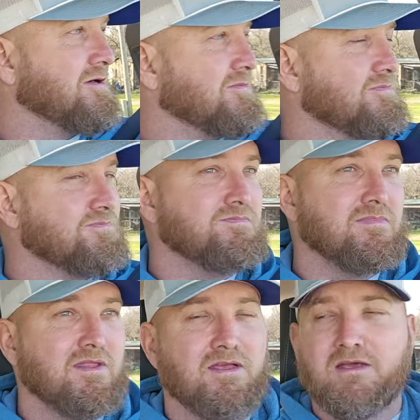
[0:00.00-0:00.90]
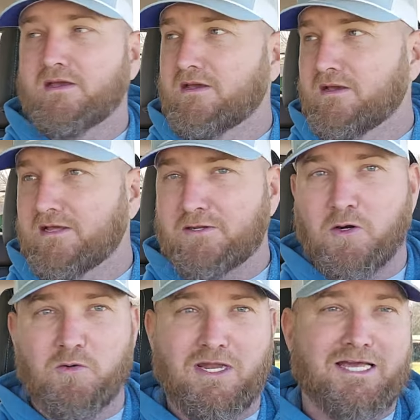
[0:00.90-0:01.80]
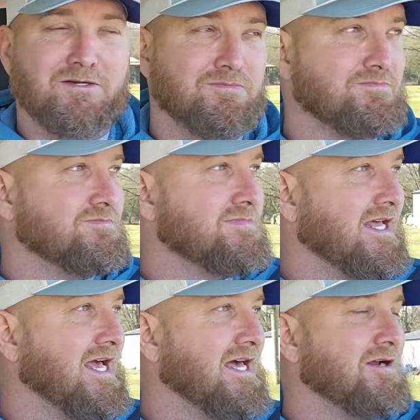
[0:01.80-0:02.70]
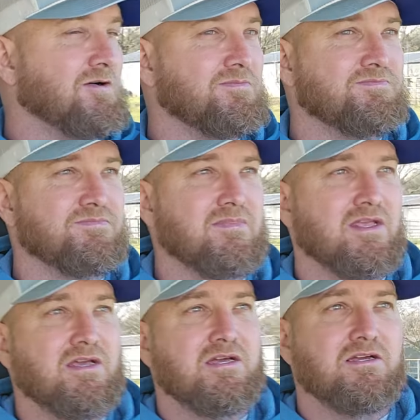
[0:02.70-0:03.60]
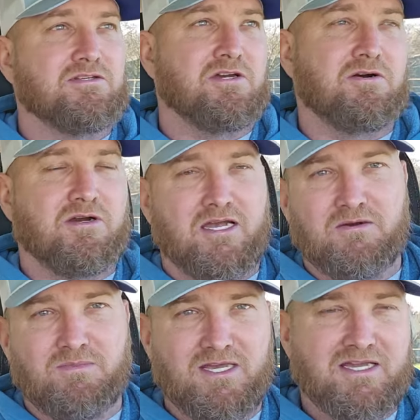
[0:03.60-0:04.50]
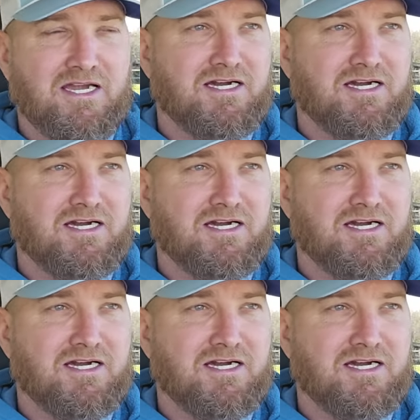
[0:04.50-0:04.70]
I don't like them at all. So I am being